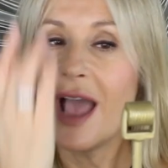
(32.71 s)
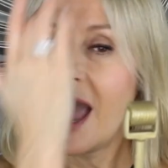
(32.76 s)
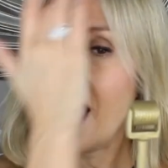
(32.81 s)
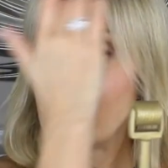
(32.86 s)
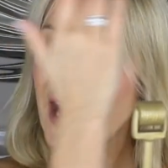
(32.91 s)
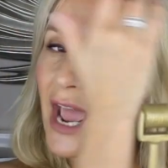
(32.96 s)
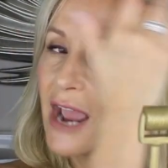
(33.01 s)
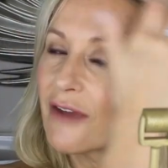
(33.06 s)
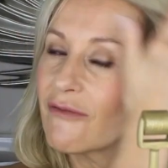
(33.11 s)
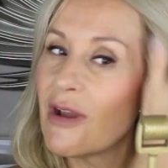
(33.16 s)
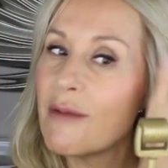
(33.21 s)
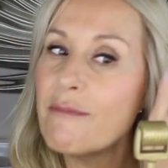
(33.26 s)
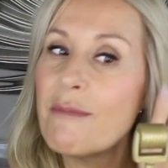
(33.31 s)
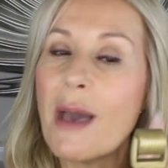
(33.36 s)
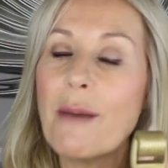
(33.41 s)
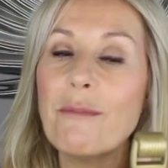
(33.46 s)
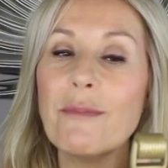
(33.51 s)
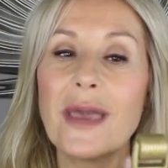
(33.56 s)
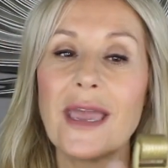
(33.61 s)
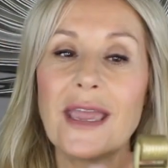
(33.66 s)
And I
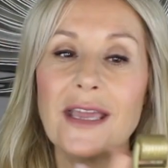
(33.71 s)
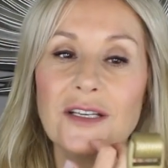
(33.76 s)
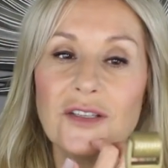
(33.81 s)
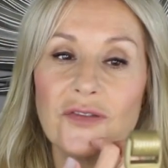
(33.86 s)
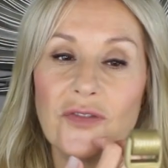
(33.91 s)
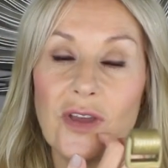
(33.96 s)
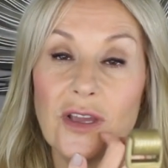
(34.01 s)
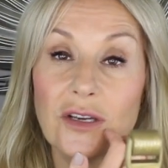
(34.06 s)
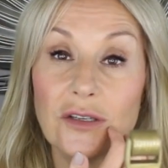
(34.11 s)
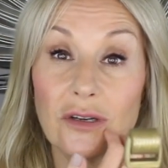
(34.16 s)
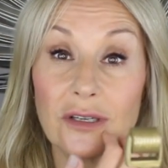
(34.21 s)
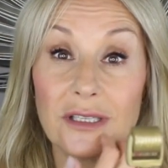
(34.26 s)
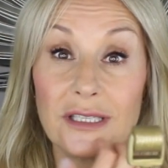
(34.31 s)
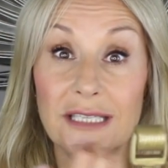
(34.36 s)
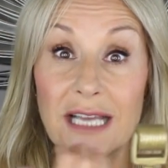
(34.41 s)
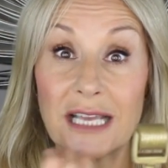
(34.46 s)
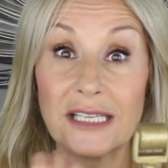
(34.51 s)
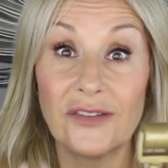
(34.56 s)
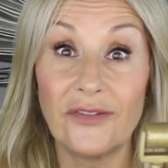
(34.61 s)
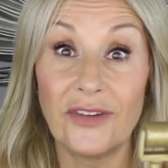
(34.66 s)
remember interviewing
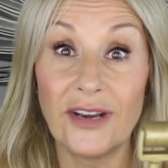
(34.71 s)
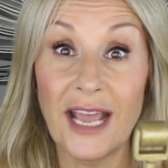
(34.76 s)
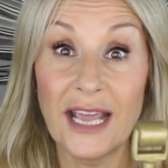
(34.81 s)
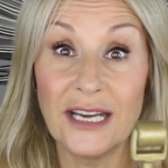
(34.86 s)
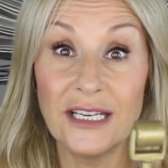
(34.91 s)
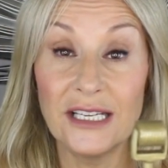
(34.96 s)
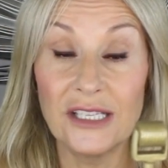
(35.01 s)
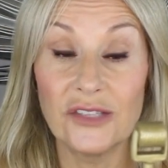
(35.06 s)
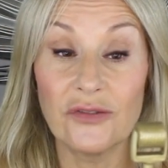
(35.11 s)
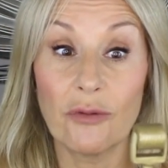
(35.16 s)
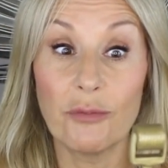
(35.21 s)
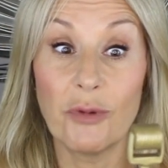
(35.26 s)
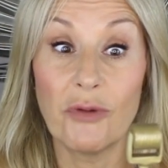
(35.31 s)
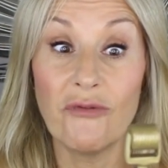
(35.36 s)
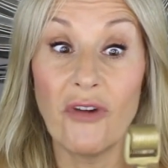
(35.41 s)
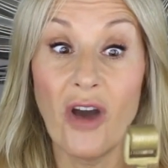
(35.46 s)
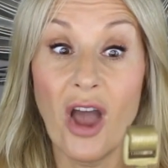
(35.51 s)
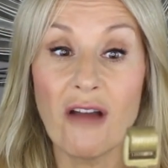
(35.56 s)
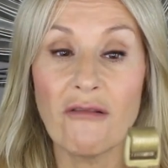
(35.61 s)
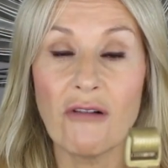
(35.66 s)
Dr. Des Fernandes from
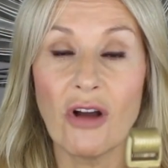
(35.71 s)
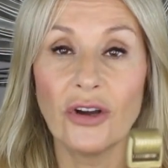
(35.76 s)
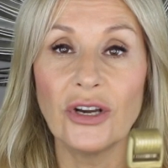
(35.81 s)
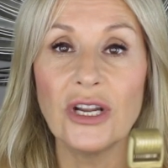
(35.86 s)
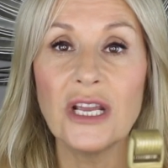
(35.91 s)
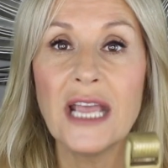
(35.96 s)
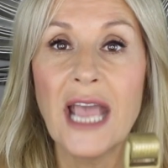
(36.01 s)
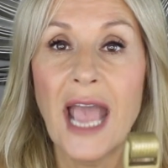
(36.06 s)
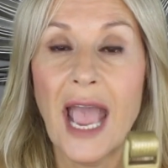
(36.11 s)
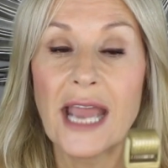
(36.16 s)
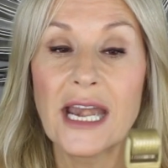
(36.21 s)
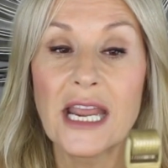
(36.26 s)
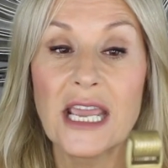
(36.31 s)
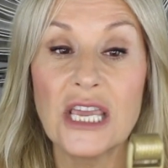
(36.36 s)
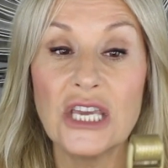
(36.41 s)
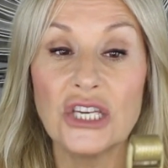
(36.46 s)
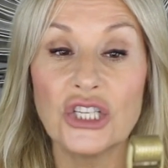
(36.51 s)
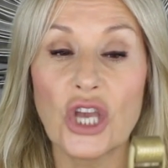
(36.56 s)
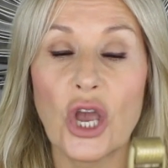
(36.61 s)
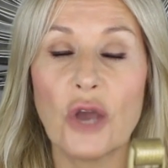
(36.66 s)
Environ, and
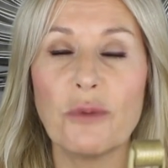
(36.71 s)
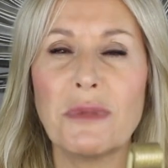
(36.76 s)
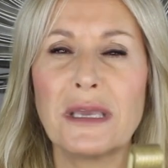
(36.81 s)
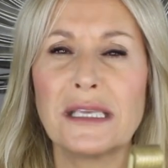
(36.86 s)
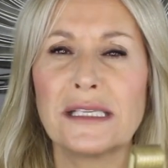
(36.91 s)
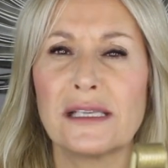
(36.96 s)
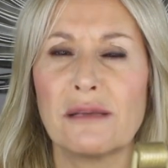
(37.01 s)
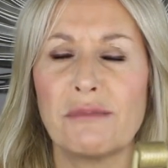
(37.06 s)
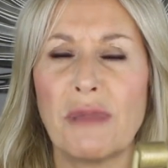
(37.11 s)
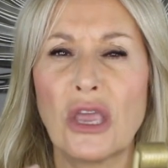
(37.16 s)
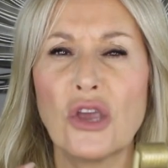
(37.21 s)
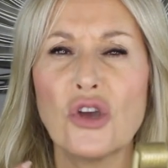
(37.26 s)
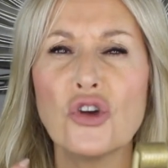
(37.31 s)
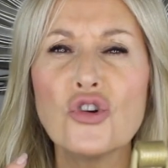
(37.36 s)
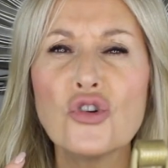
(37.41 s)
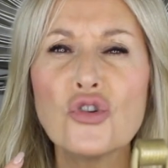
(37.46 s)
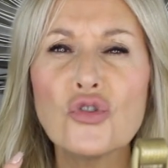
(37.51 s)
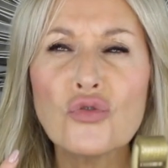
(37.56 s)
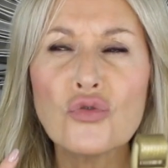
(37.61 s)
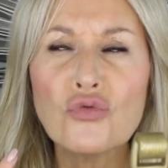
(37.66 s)
he showed me some
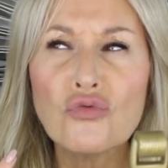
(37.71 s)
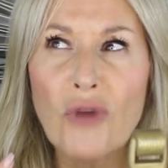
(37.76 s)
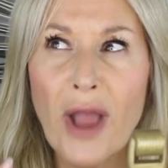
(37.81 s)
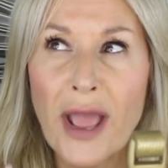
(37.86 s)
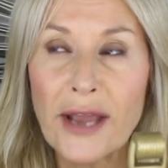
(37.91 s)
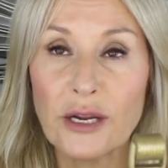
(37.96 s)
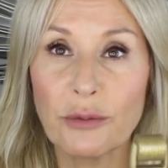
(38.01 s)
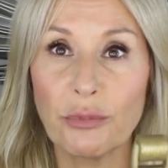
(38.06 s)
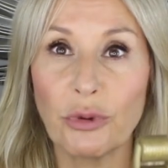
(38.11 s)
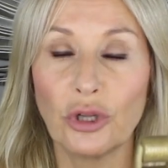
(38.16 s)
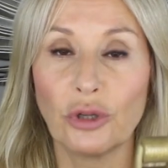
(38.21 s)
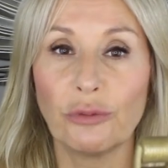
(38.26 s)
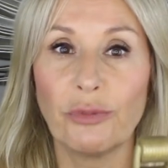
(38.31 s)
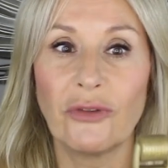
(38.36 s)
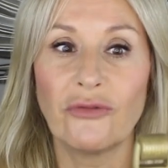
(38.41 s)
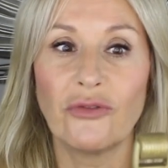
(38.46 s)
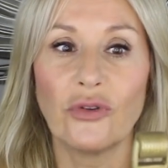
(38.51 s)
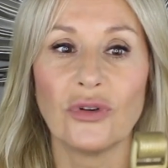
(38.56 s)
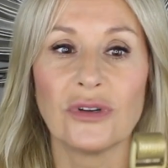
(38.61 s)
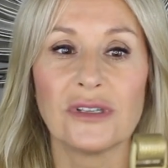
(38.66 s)
incredible
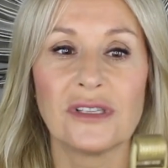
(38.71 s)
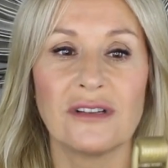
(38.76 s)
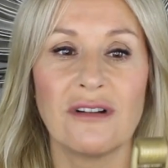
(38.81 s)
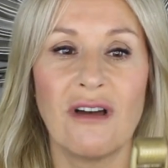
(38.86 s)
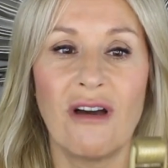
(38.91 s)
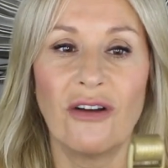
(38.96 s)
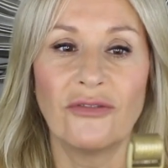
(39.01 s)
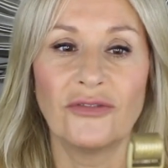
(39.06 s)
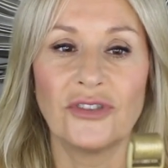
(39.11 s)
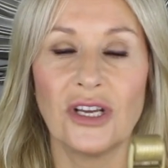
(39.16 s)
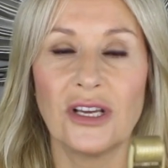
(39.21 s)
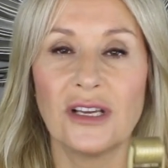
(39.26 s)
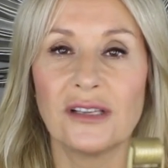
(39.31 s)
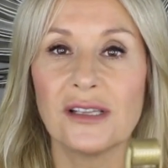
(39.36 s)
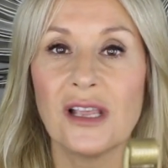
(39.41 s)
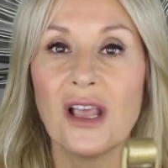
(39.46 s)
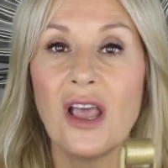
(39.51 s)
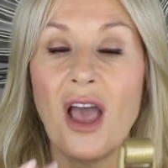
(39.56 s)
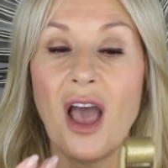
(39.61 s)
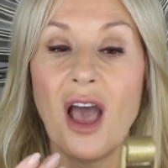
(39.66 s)
befores and
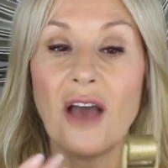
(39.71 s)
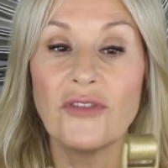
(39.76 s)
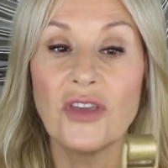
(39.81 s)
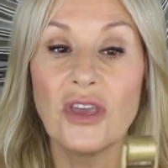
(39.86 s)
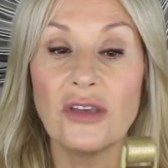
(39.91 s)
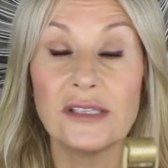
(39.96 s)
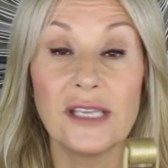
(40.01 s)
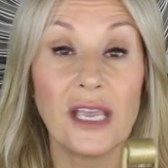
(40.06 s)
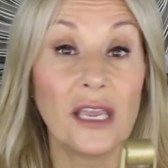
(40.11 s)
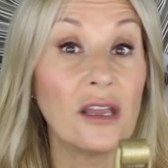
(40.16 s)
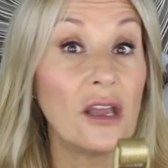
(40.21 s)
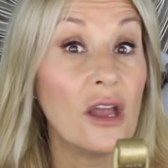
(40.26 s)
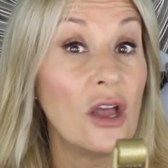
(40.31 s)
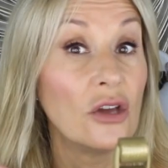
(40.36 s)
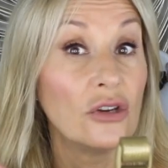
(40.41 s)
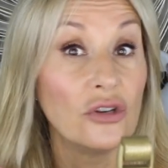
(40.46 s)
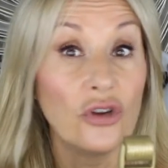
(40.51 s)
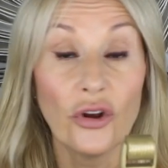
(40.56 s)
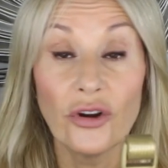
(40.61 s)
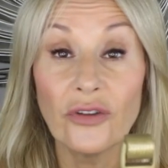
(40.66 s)
afters of using
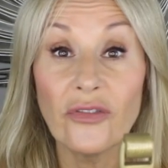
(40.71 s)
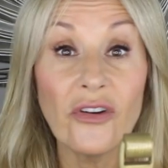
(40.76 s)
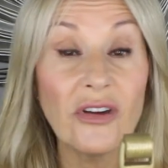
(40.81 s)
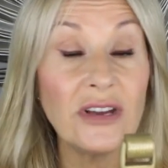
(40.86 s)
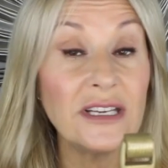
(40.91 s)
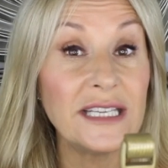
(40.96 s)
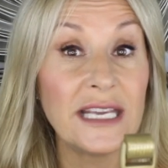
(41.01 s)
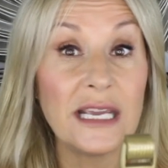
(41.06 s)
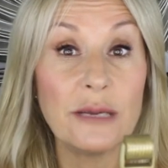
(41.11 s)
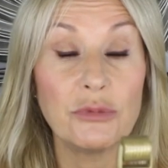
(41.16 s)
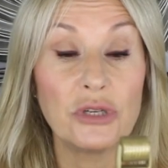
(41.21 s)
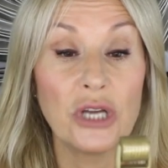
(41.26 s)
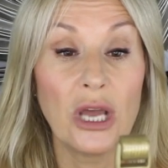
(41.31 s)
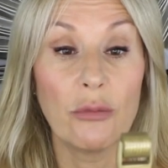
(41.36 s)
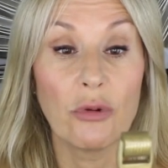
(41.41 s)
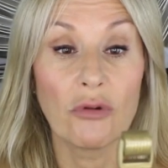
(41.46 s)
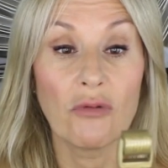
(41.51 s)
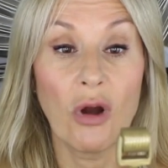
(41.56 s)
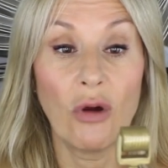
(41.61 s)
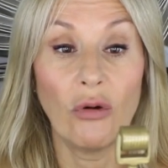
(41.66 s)
not a very deep
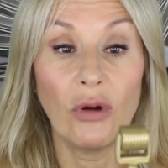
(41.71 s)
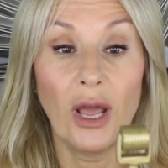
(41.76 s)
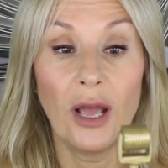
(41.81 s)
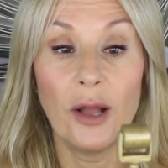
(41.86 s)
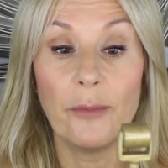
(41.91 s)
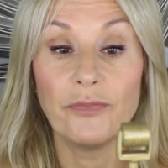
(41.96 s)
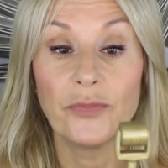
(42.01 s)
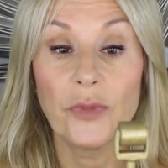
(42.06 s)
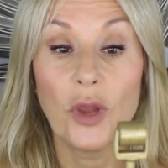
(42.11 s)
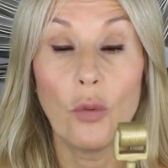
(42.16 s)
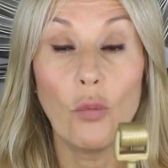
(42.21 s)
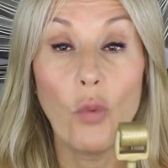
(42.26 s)
dermaroller,